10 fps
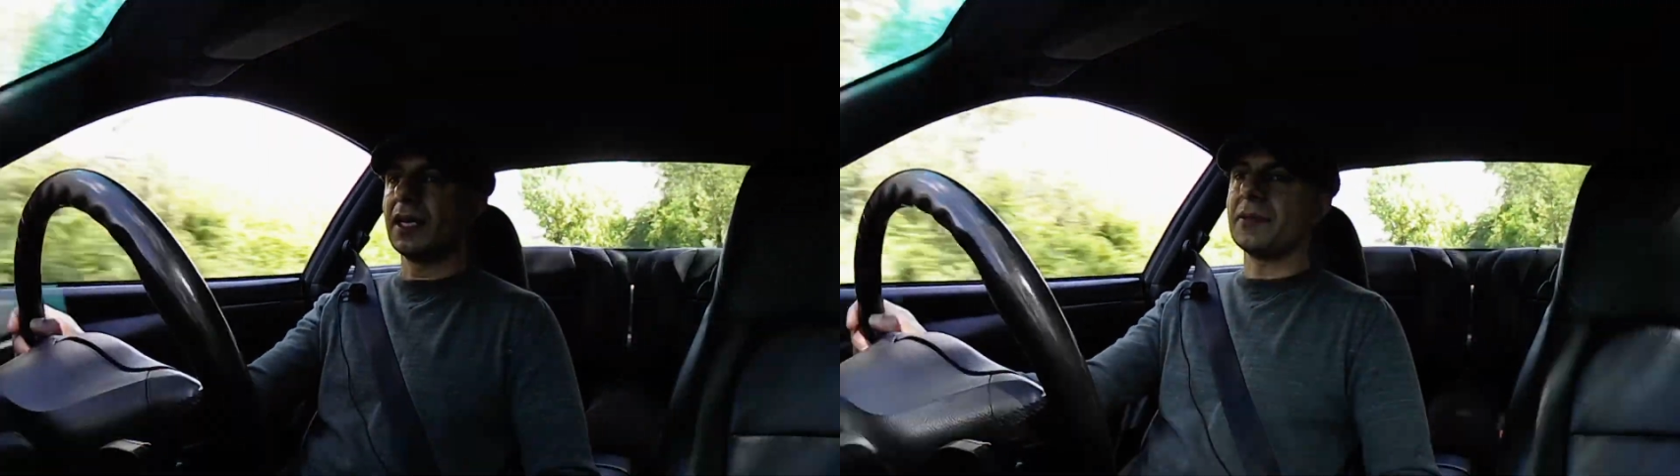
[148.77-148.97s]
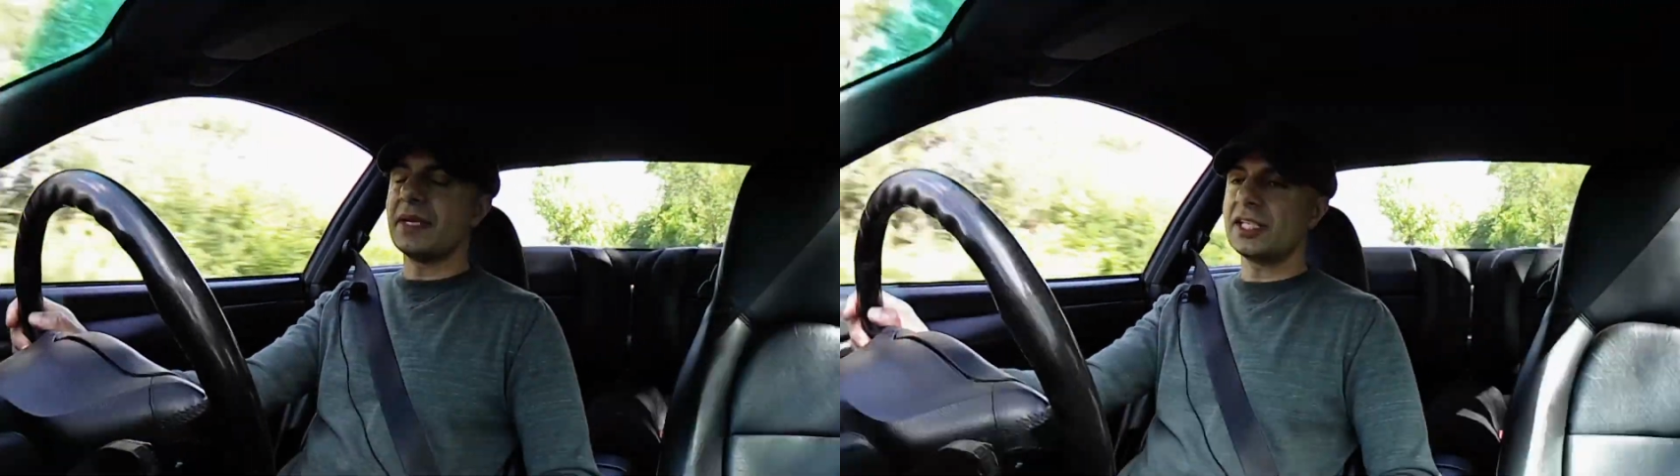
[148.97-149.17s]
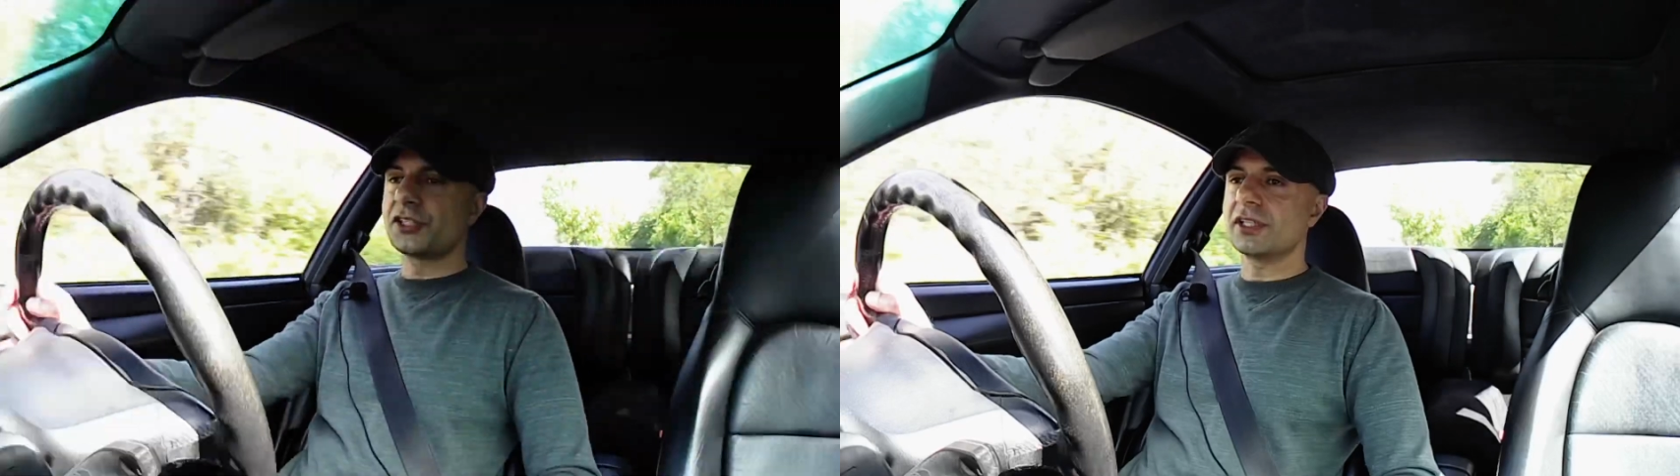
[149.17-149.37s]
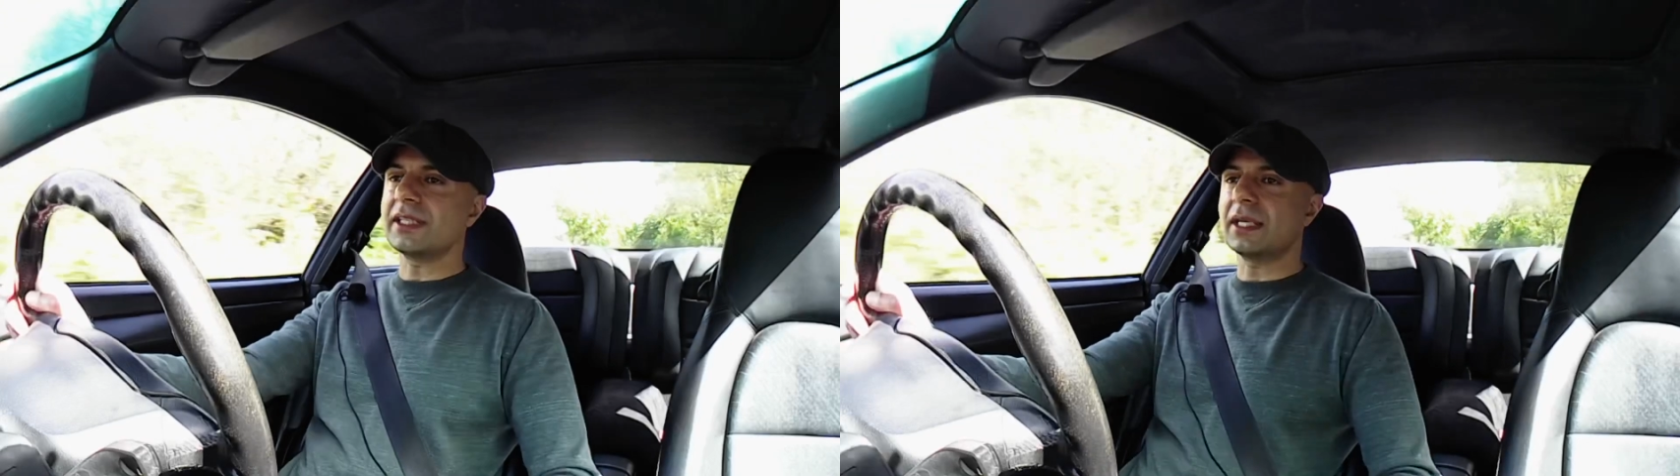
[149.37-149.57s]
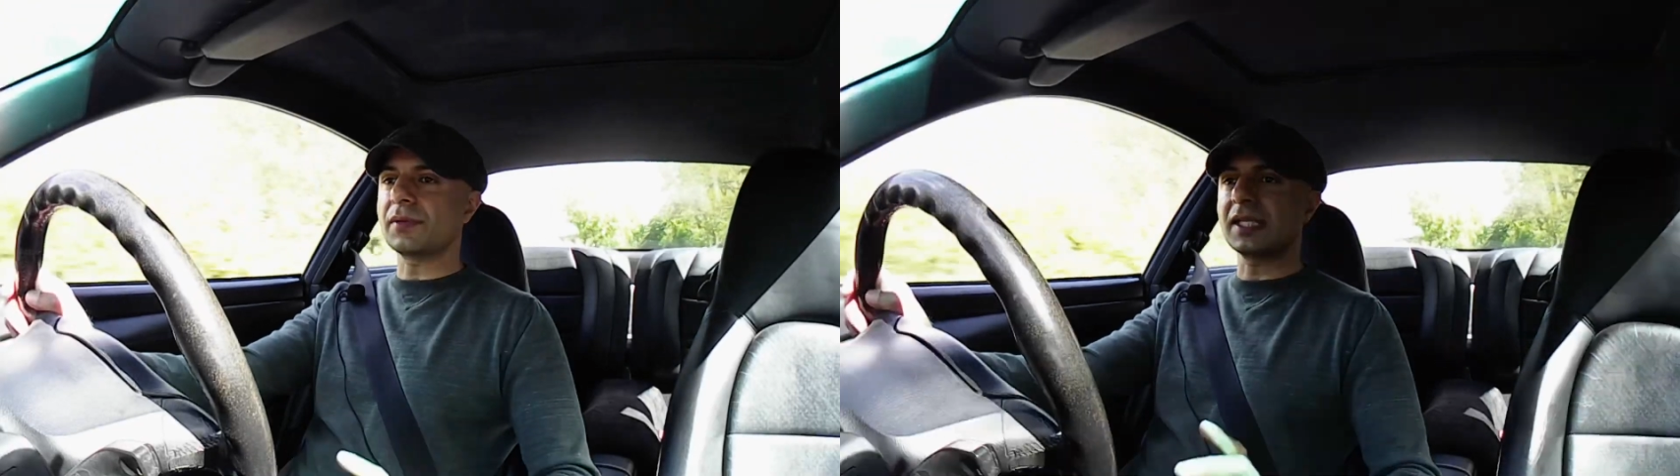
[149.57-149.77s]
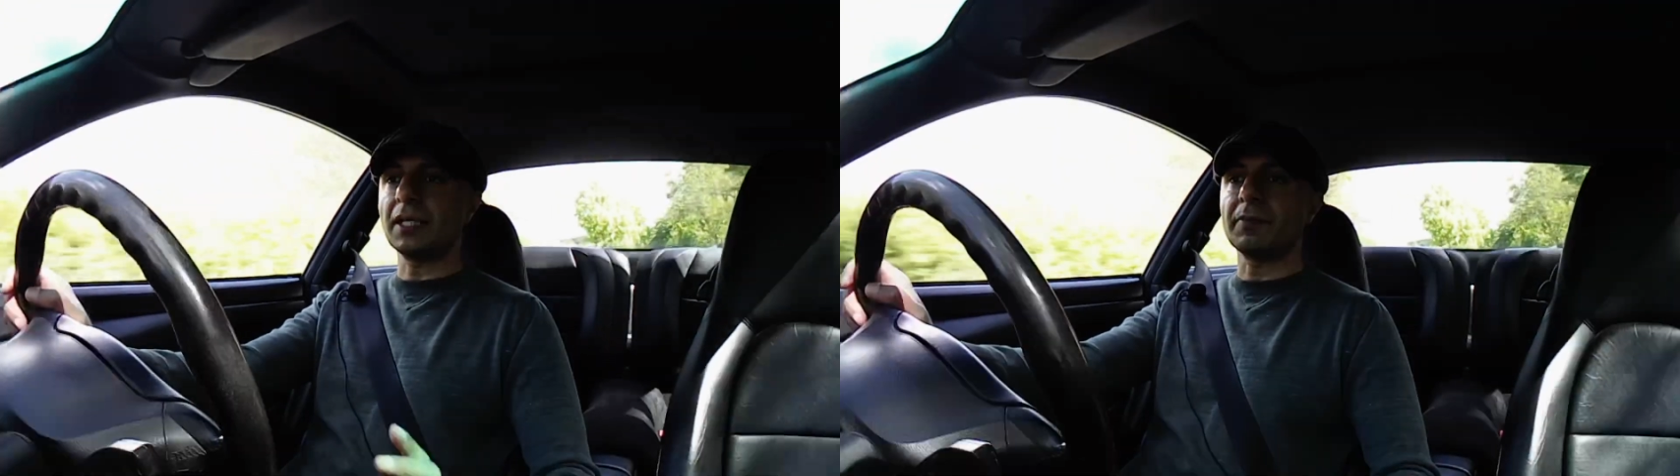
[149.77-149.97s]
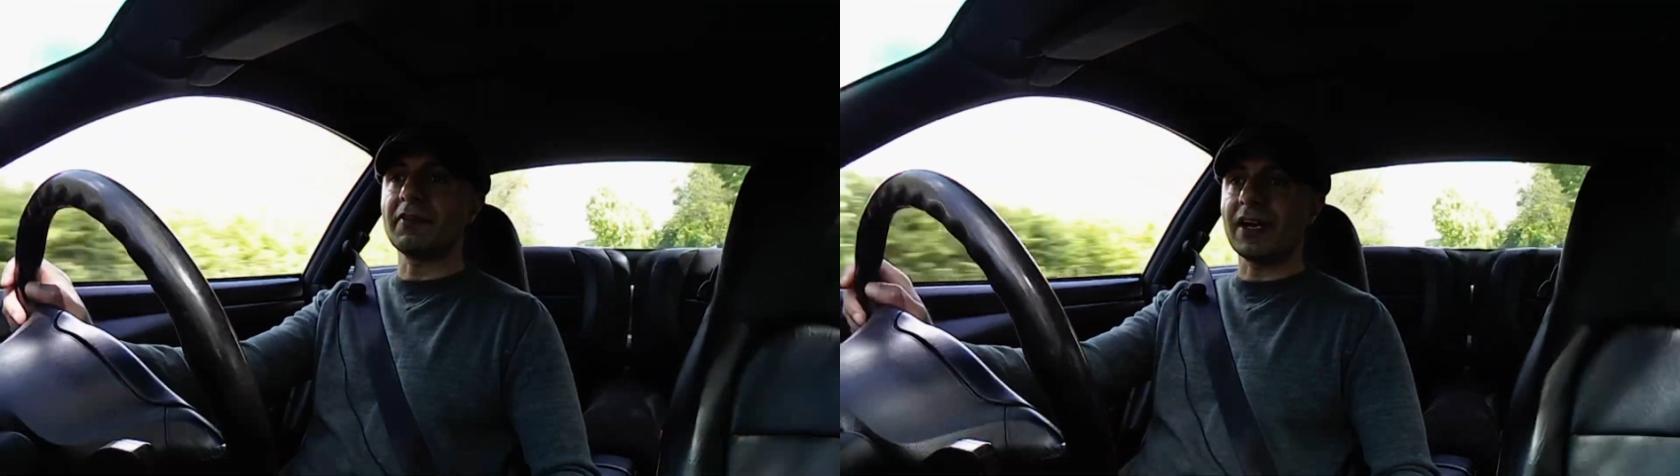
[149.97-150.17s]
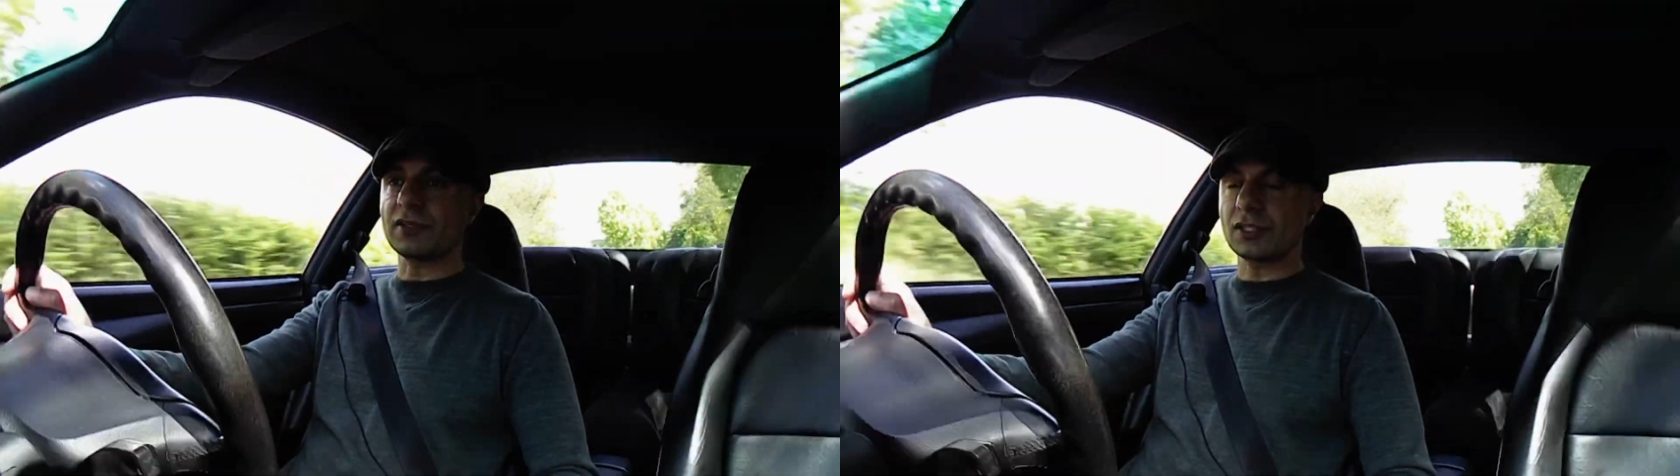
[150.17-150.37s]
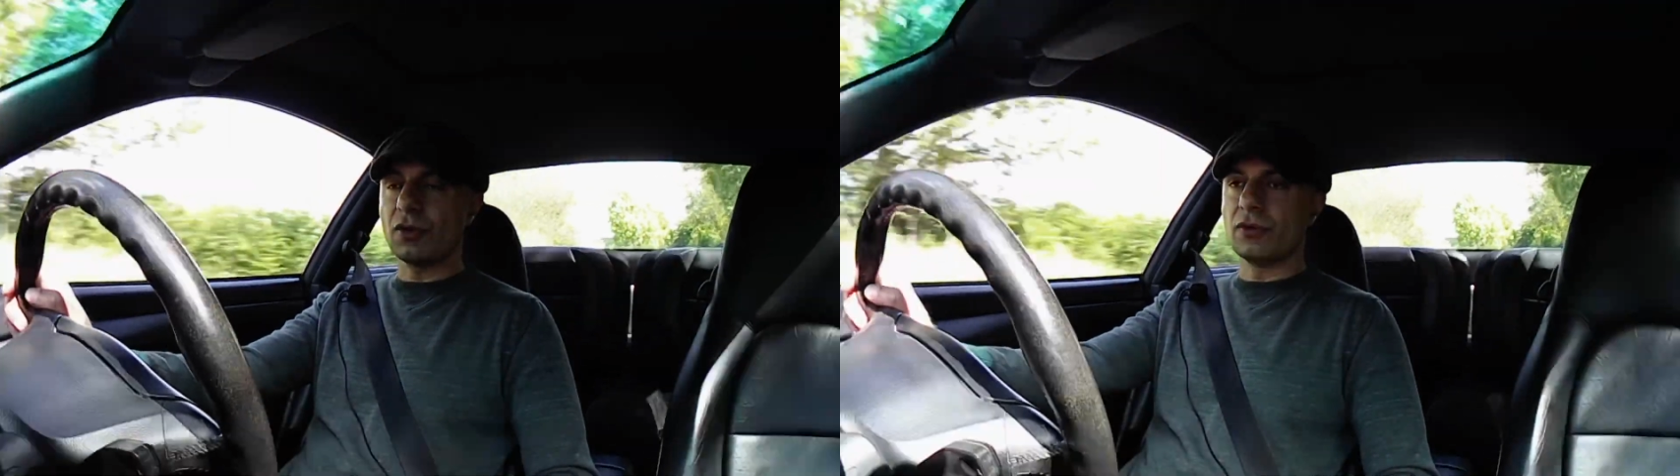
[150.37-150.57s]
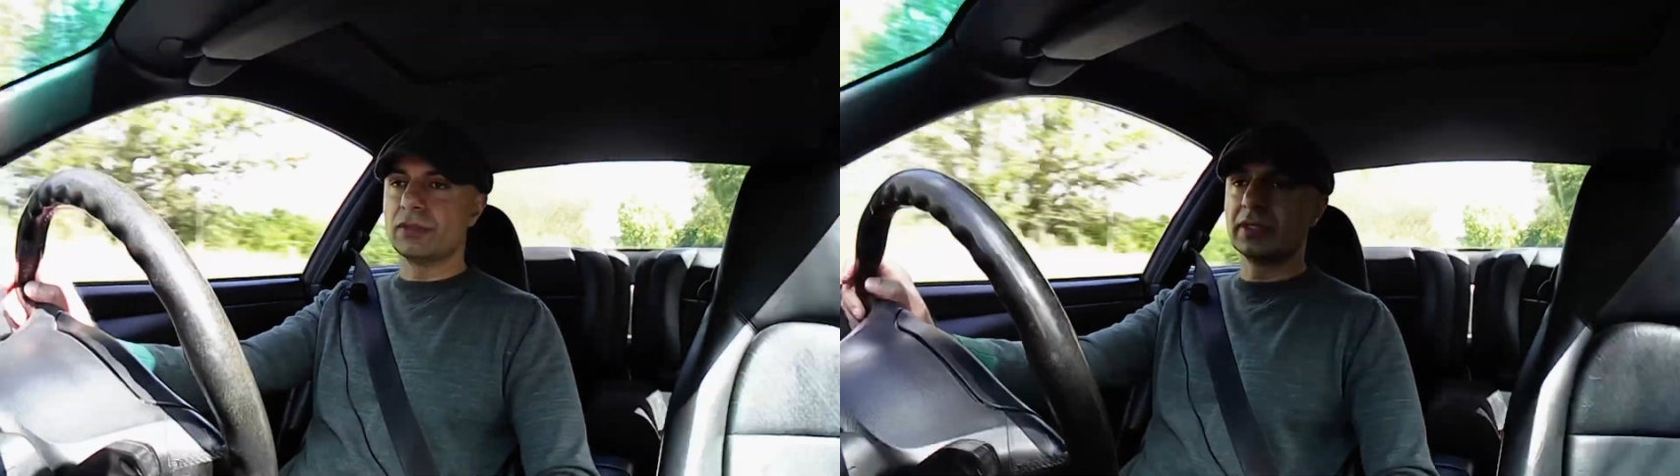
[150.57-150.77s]
I made a journey that was a couple of hours
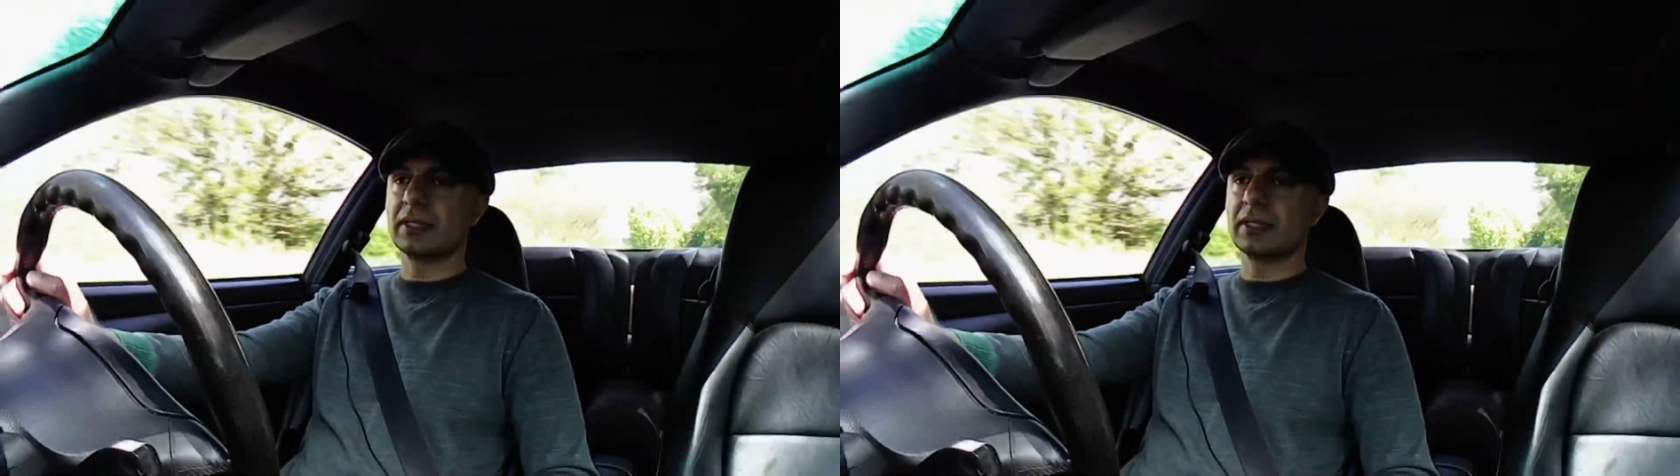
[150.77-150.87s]
long,